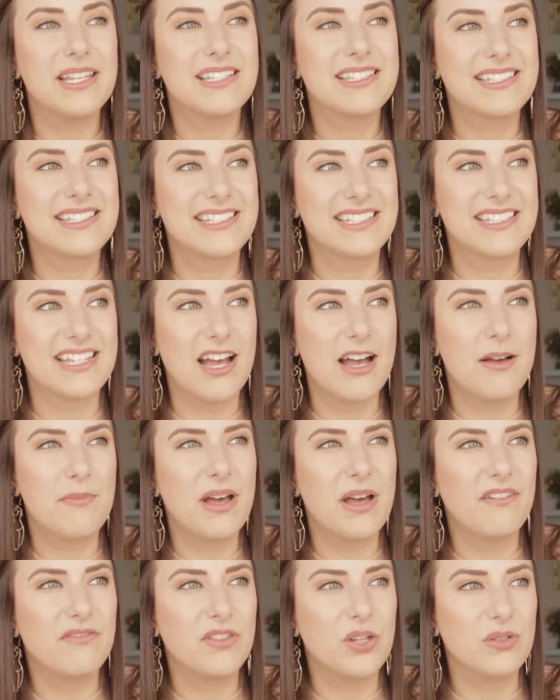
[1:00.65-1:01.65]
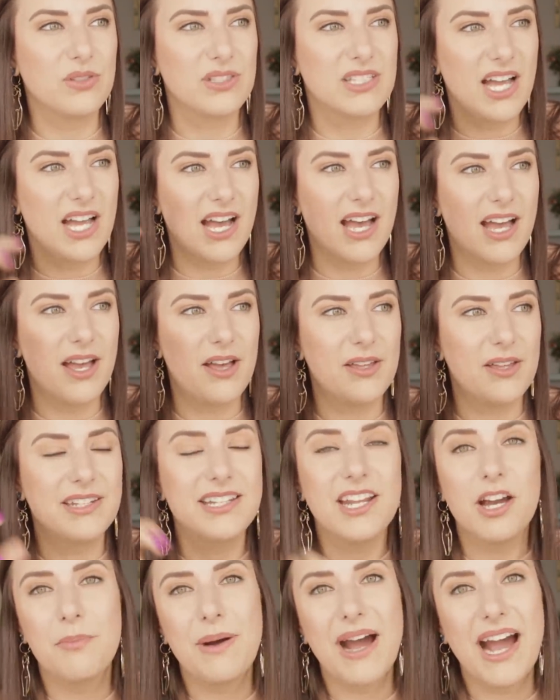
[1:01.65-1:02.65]
some of those uh,
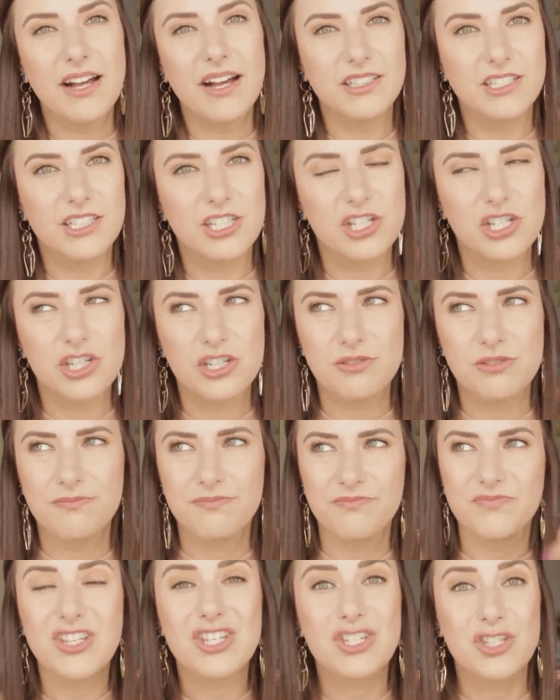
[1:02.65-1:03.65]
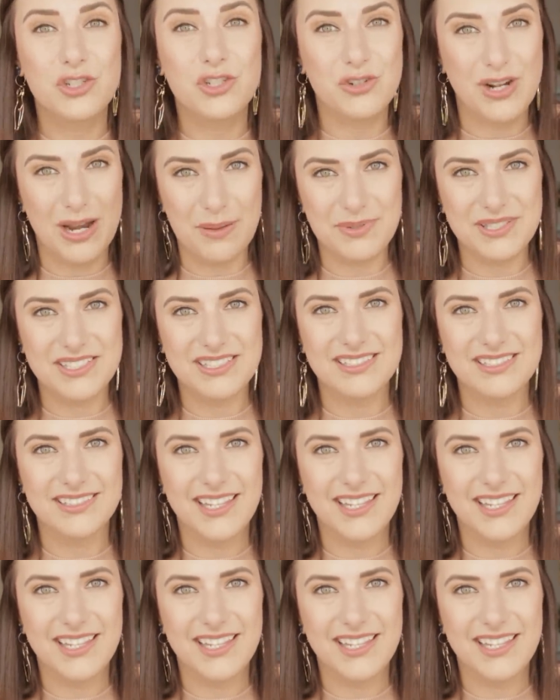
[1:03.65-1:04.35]
nail polish strips.